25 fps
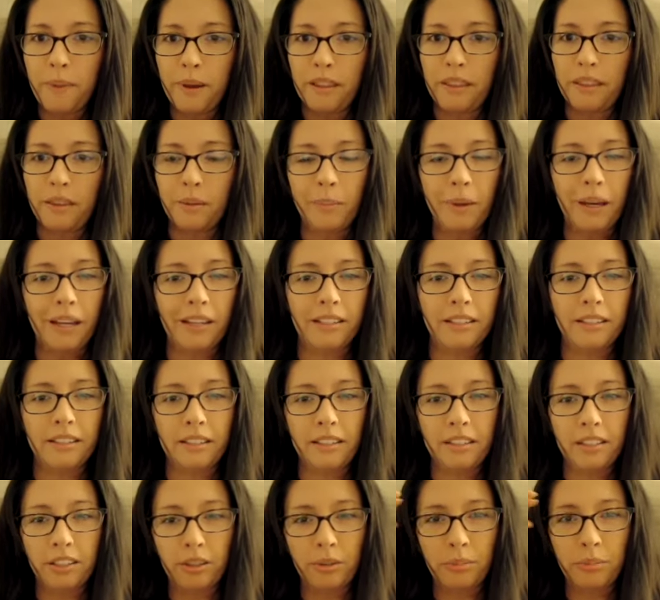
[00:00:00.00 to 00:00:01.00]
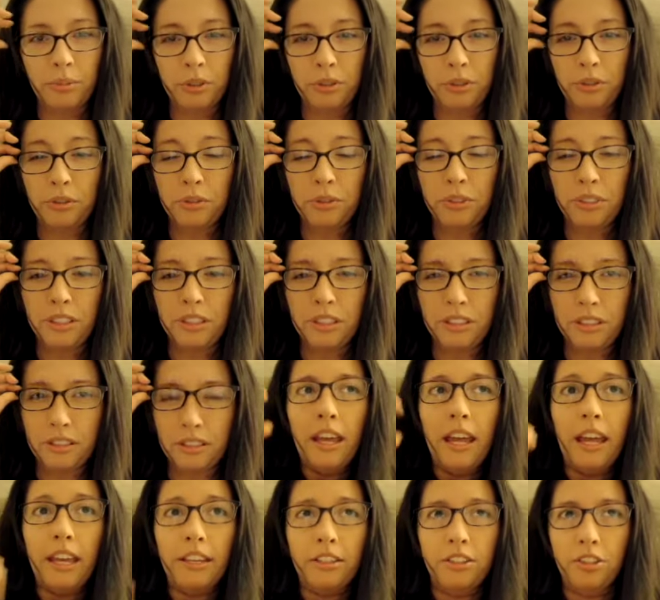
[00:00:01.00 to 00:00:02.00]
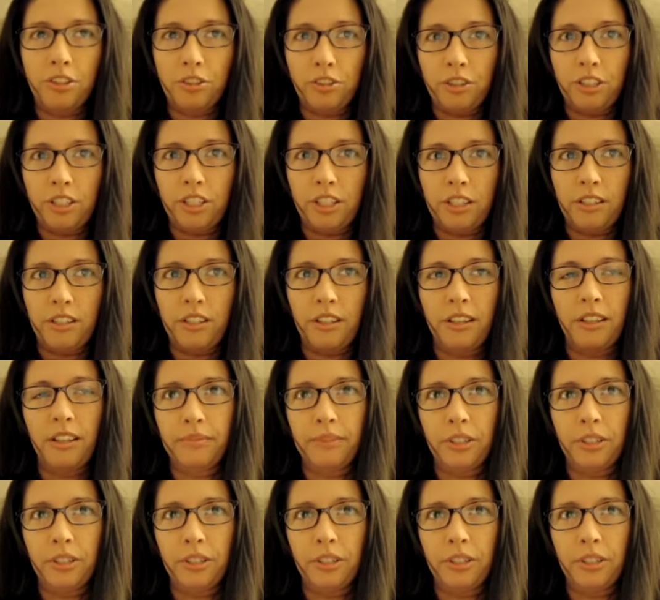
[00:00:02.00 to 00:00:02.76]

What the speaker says: but the body still produces estrogen.